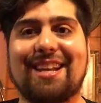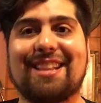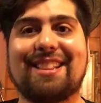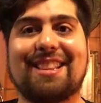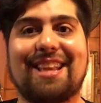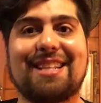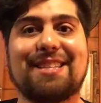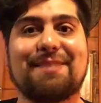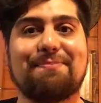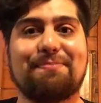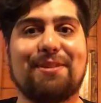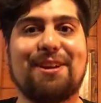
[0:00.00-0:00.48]

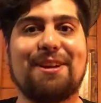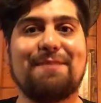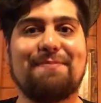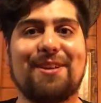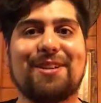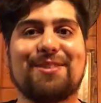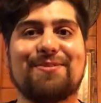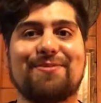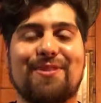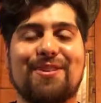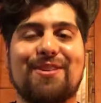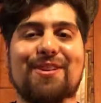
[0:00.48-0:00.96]
that's pretty
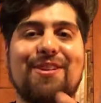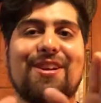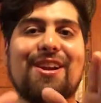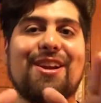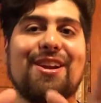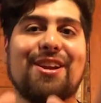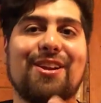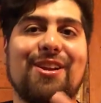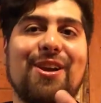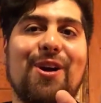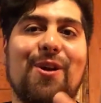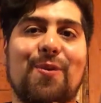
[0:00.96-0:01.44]
much where you're
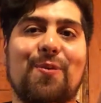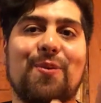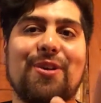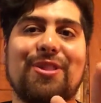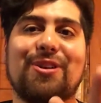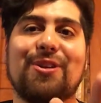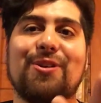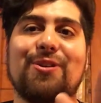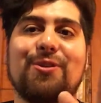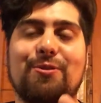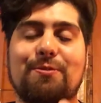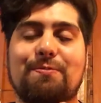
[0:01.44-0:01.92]
gonna go
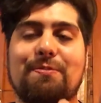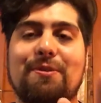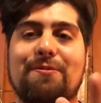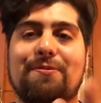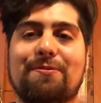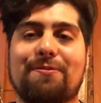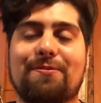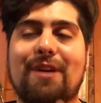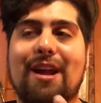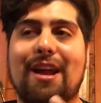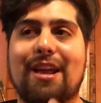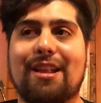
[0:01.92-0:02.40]
with your group of
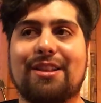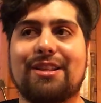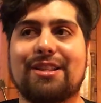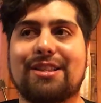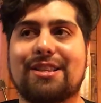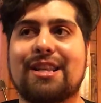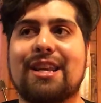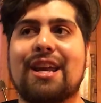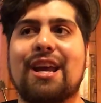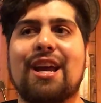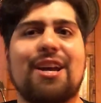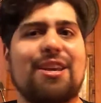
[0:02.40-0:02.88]

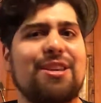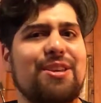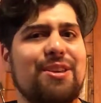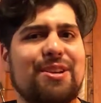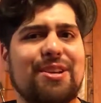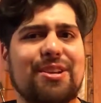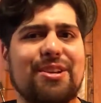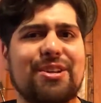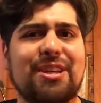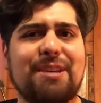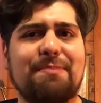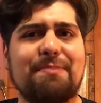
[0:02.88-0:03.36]
friends. You
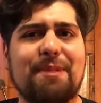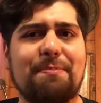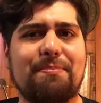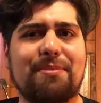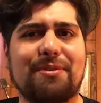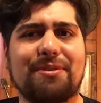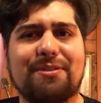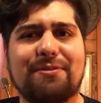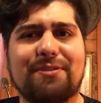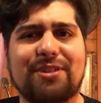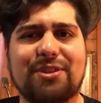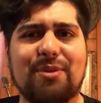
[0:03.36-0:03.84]
can team up
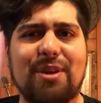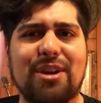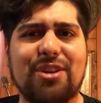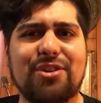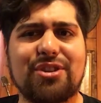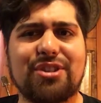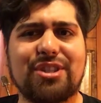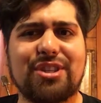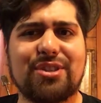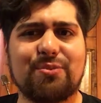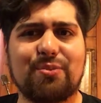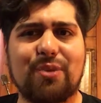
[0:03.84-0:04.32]
with
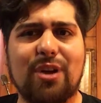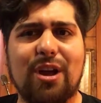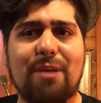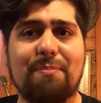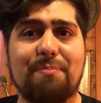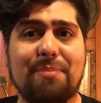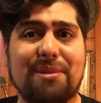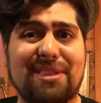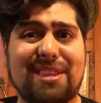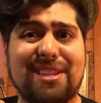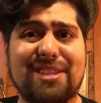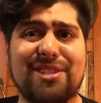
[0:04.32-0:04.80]
strangers as well,
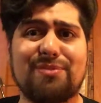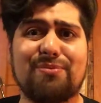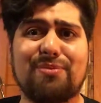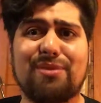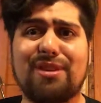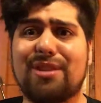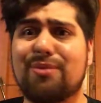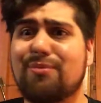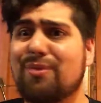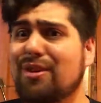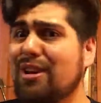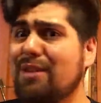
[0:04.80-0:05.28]
but this is
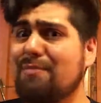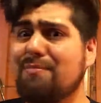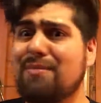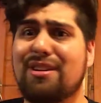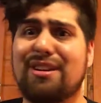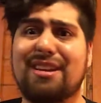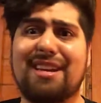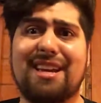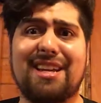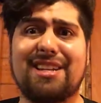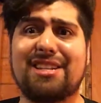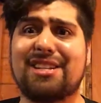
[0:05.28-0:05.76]
really where
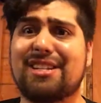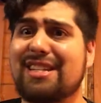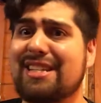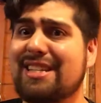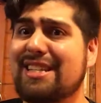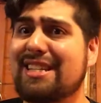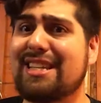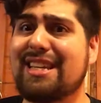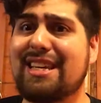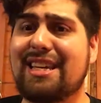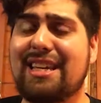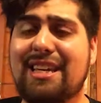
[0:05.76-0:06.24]
communication
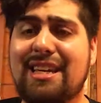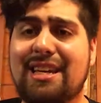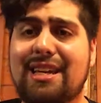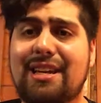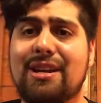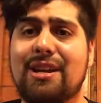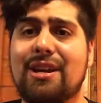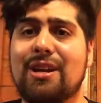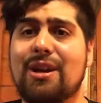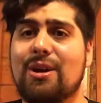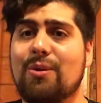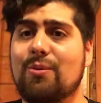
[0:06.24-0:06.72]
is key,
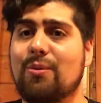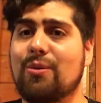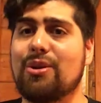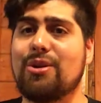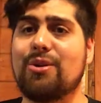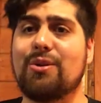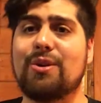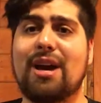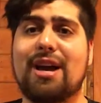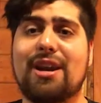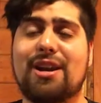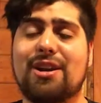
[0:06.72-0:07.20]
where
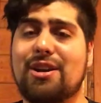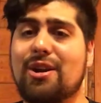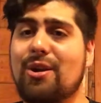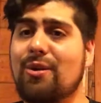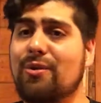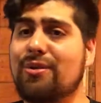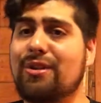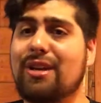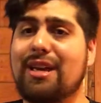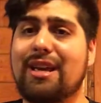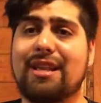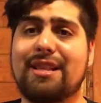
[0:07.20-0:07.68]
you gotta know
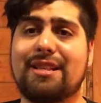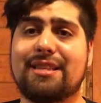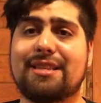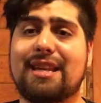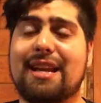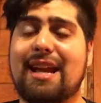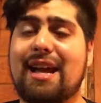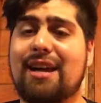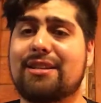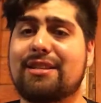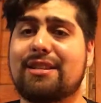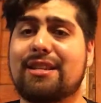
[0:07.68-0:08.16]
the ins
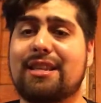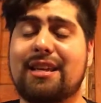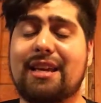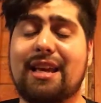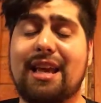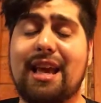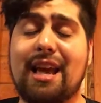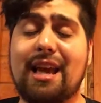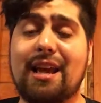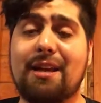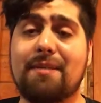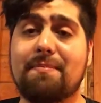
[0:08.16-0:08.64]
and outs of the
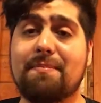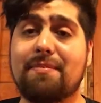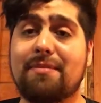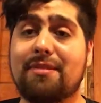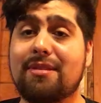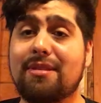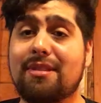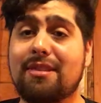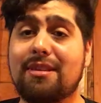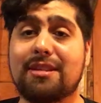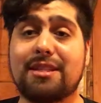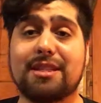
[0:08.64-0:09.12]
game.
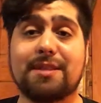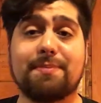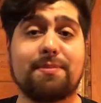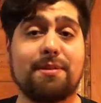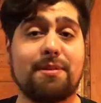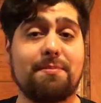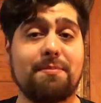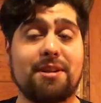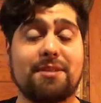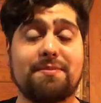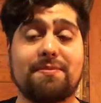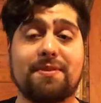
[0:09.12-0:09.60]
This is
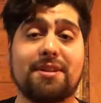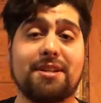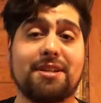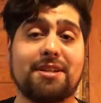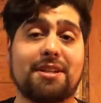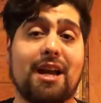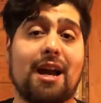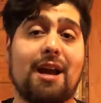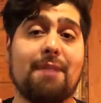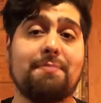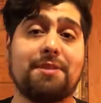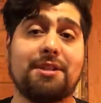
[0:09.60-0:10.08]
pretty much for the
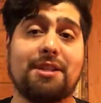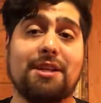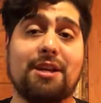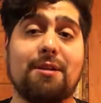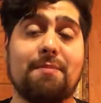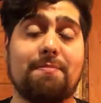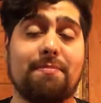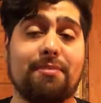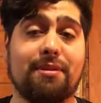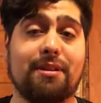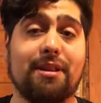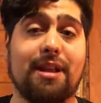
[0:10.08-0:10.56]
top
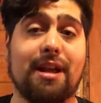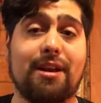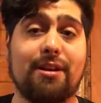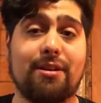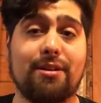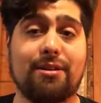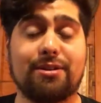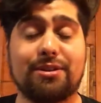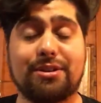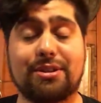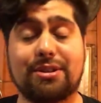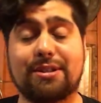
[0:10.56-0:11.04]
tier
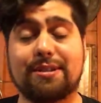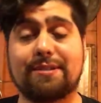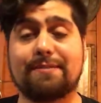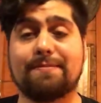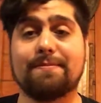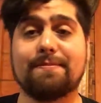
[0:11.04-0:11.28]
players.